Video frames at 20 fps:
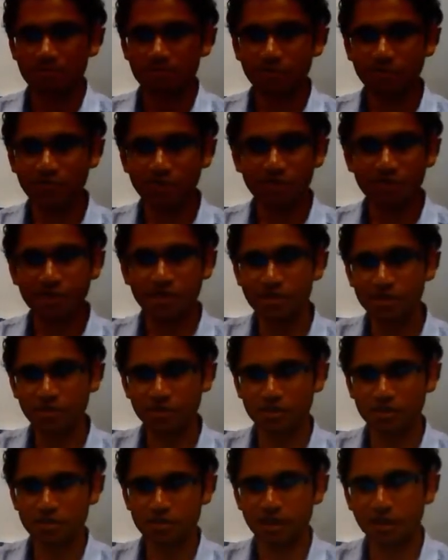Moving on
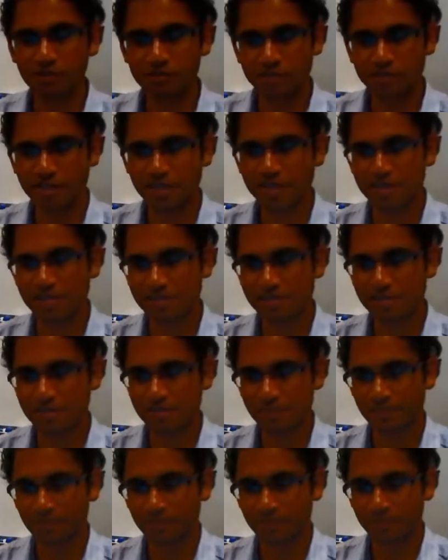to the soft skills,
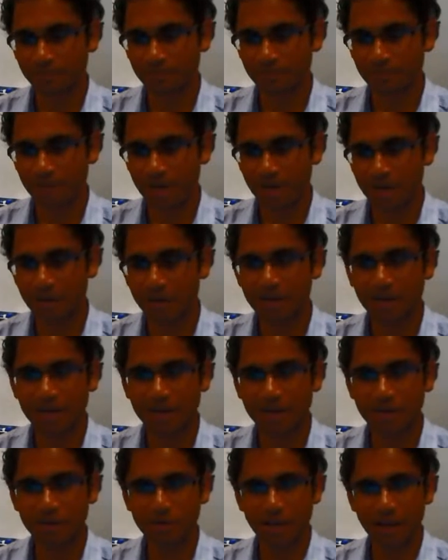I would
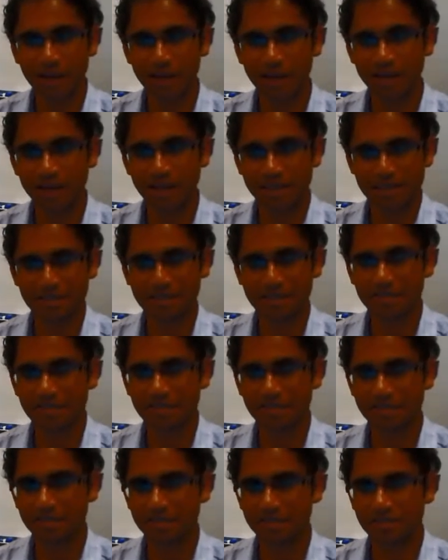like to highlight
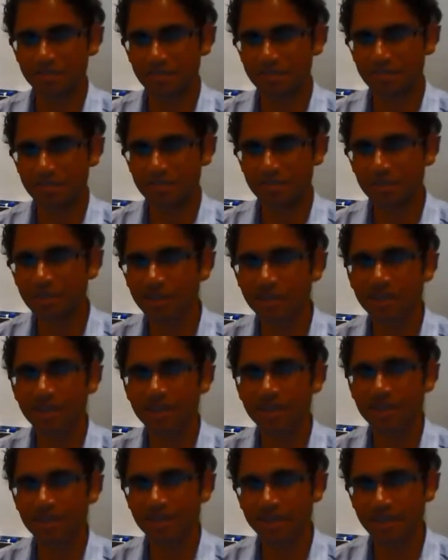three
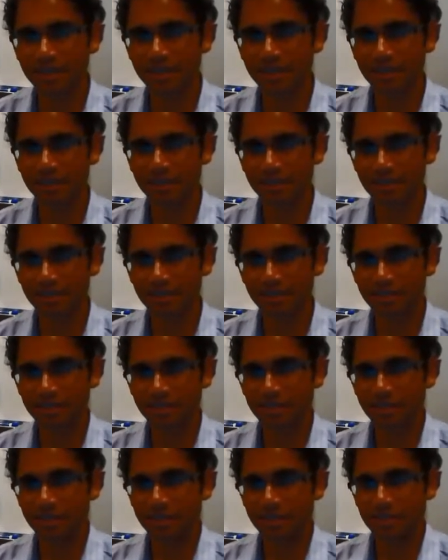key
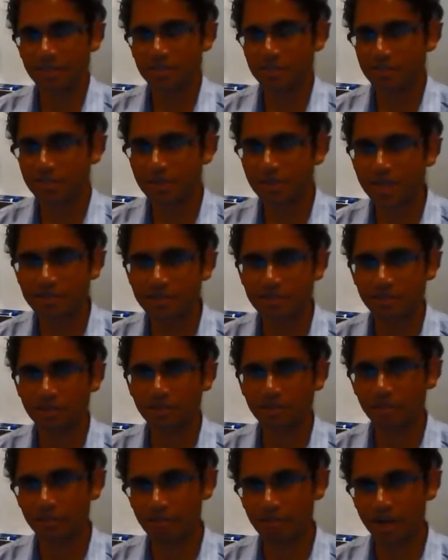strengths
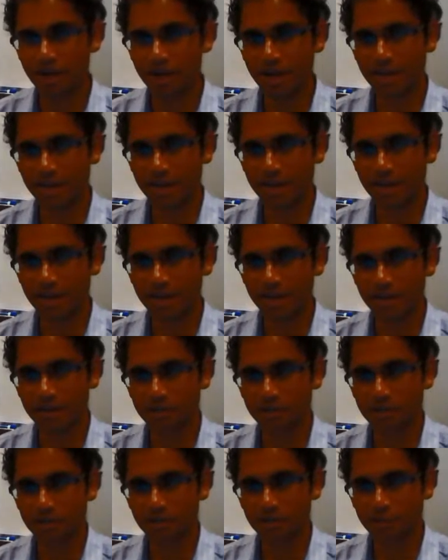of mine
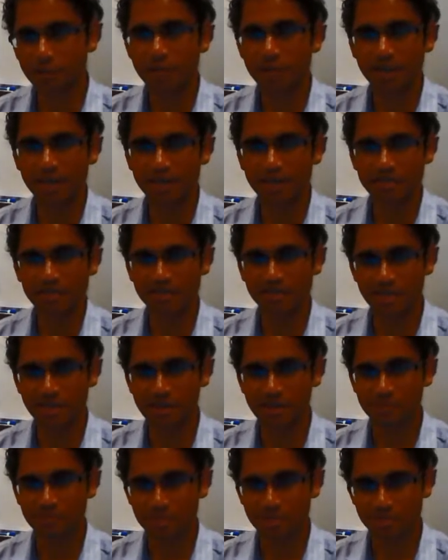through various
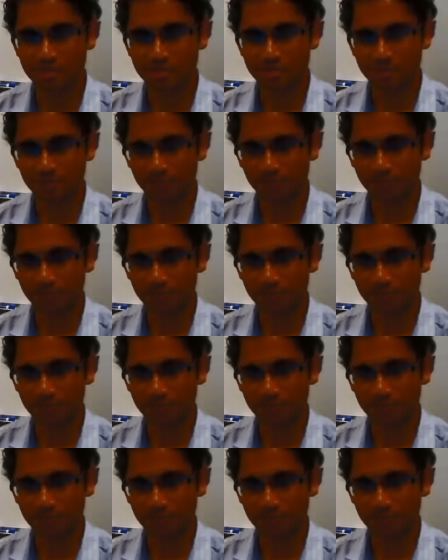examples.